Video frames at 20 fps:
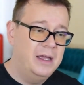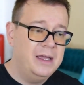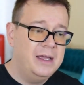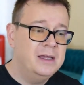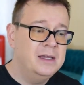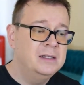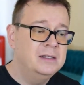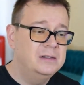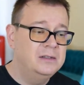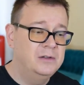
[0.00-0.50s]

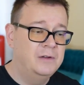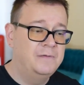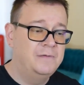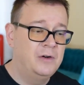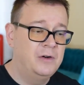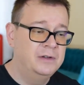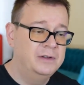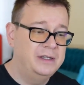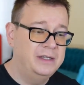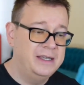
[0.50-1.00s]
and the
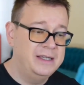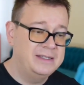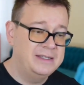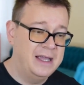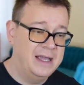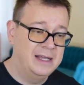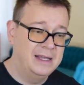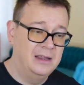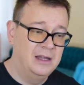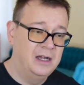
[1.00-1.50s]
font is
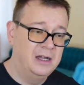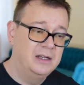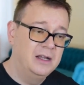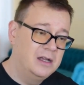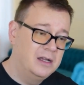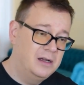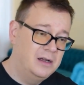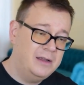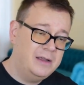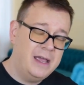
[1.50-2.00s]
headline.
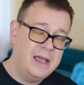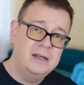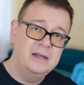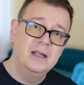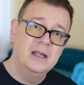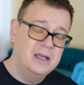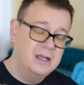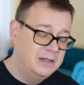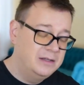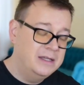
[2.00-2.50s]
Again,
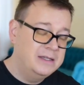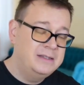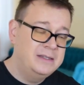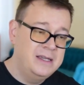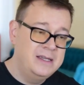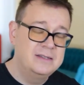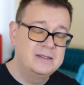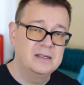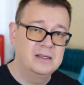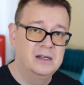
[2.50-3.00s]
this
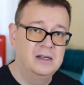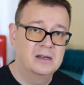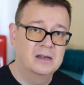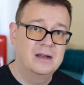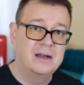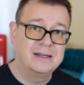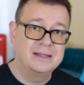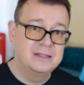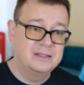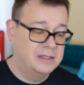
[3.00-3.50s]
is a
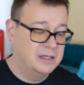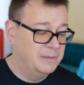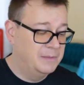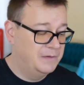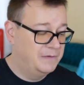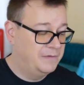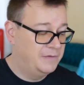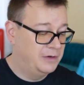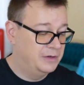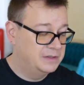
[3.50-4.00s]

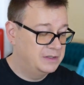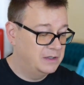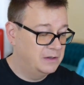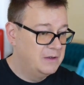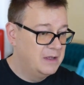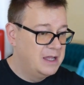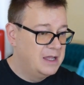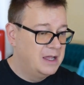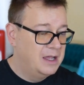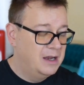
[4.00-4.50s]
custom font,
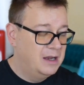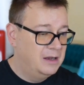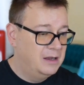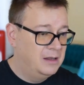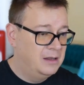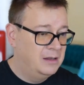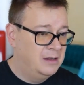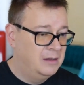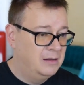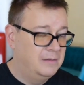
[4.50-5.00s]
so
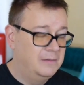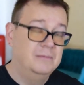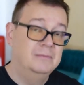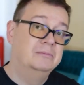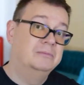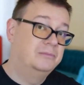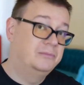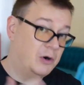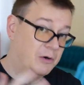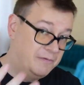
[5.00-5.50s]
uh,
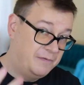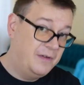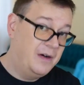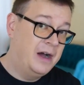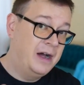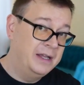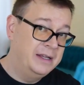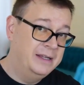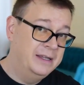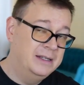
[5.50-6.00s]

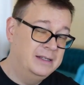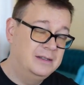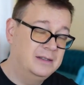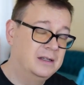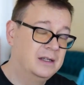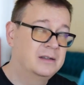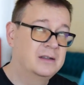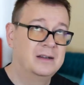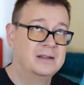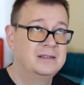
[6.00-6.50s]
provided,
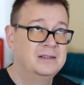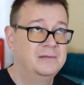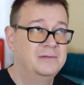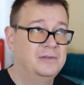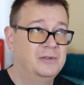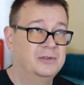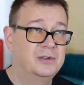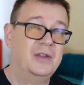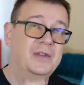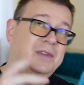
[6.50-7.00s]
not custom
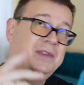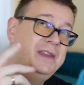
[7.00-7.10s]
font, a